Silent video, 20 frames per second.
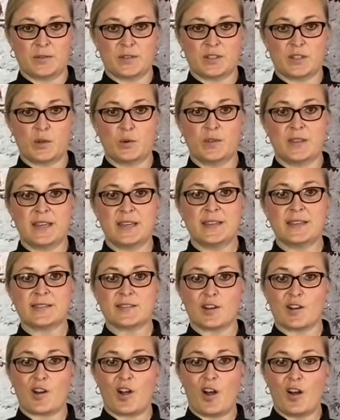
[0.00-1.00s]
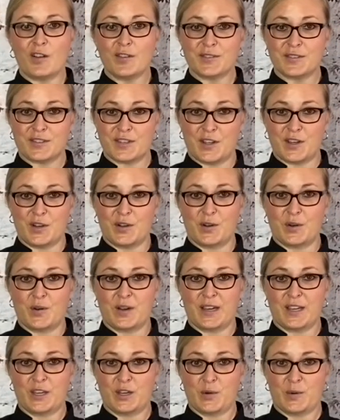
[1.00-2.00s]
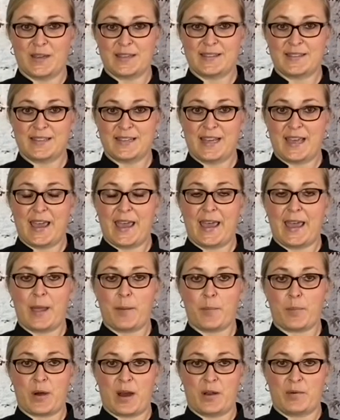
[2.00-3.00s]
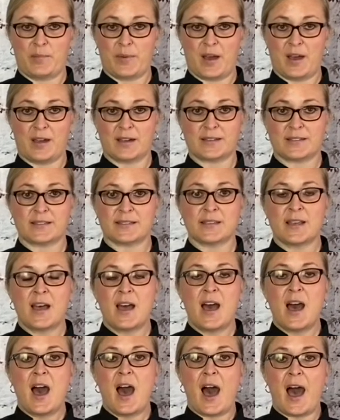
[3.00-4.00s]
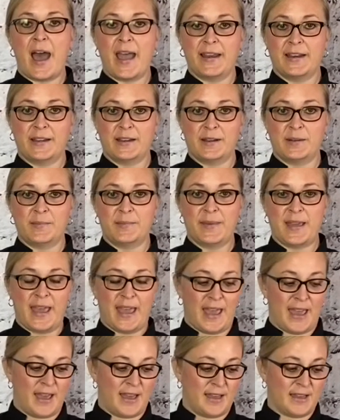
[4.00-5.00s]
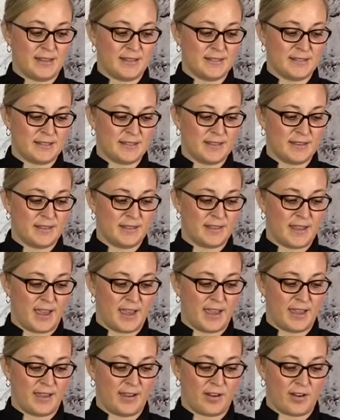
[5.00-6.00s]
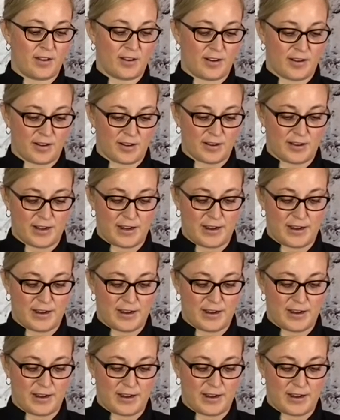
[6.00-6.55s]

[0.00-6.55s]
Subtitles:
So these are also a USDA brown box item, and they are